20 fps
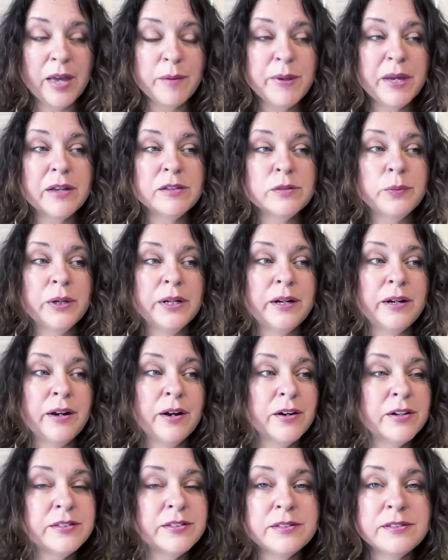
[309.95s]
Because what a
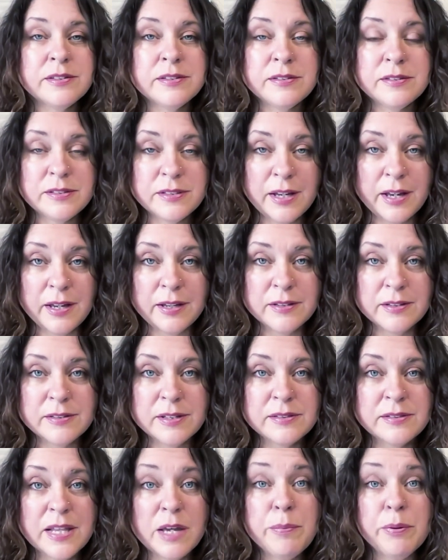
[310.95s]
narcissist does
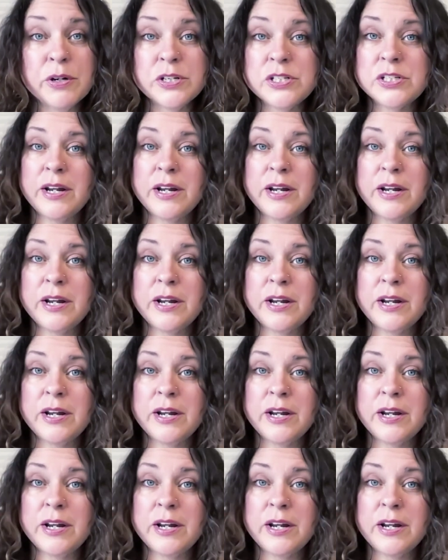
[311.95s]
is they push